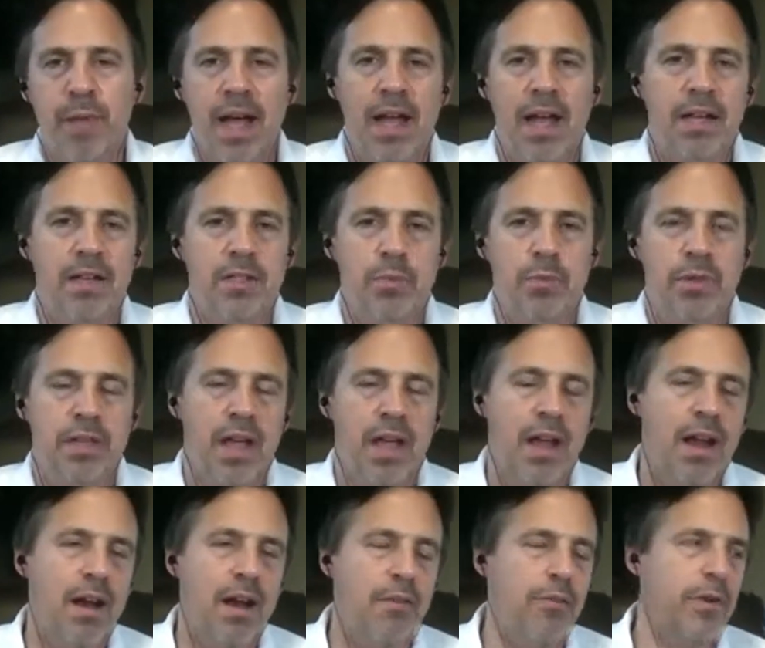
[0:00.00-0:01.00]
balance with
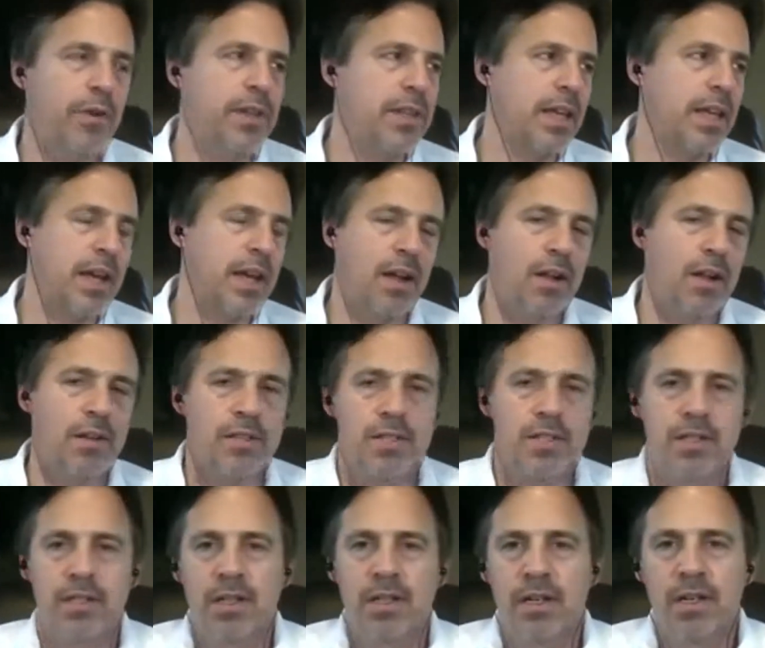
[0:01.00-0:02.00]
everything
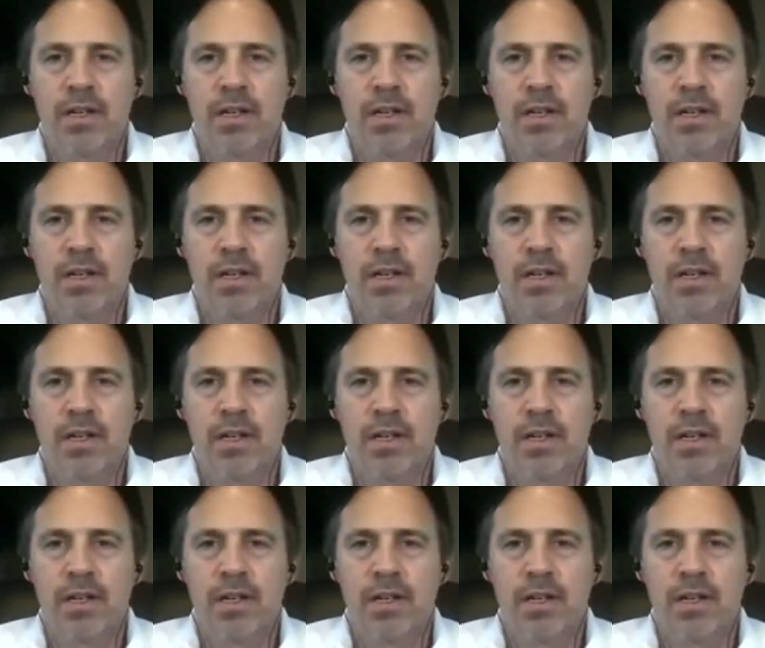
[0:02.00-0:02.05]
else